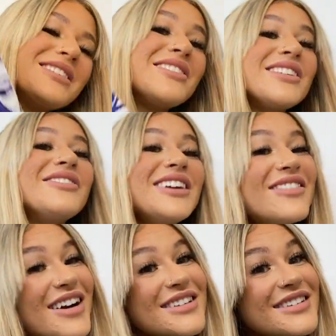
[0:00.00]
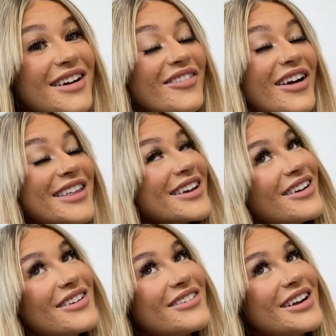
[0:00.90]
this isn't really my style, but I think
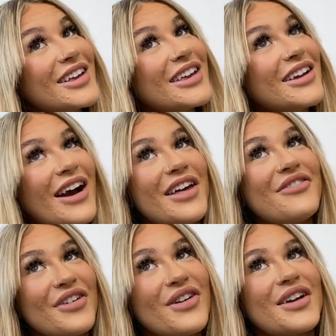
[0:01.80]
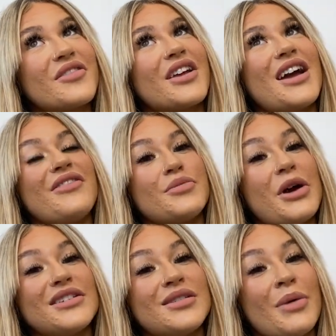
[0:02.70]
it'll look really cute. And I feel like I'm going to have to
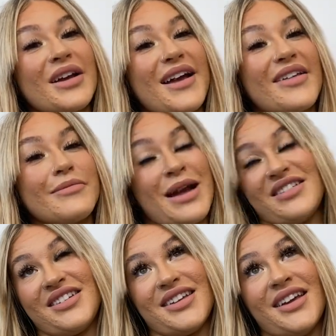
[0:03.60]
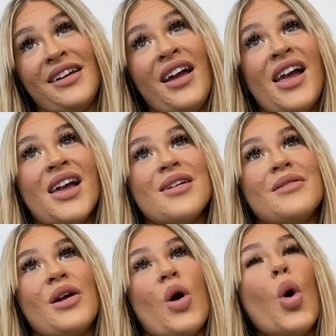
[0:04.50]
purchase a bucket hat that matches it.
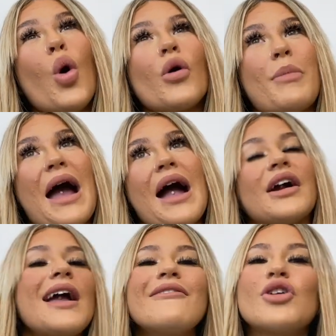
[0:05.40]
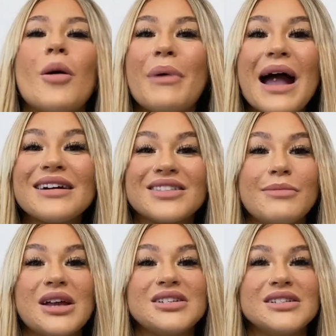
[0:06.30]
Or a bag. I haven't got a bag that
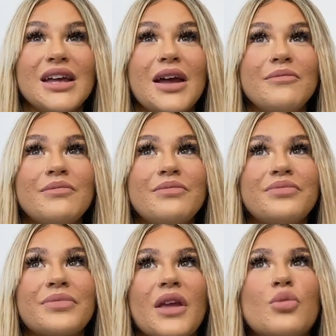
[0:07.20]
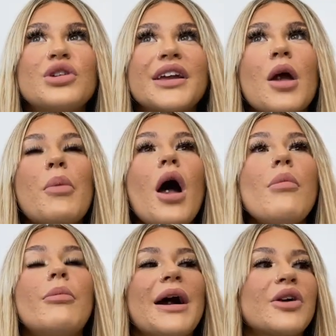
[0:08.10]
matches it. Would I get a
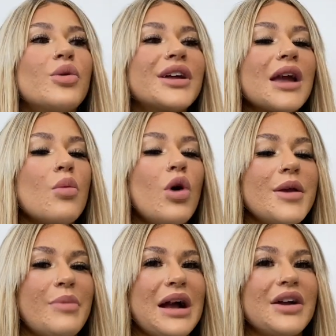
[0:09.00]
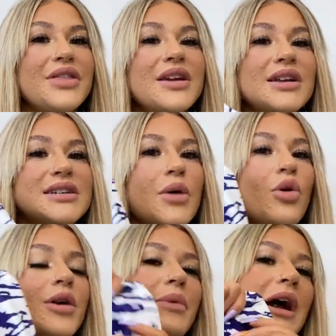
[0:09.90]
purple bag or would I get a white bag? I think I'd get a
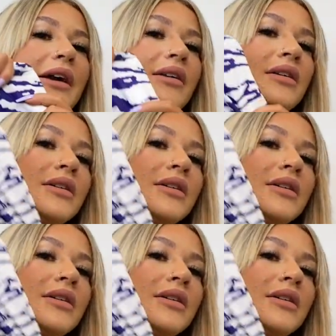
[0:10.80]
white bag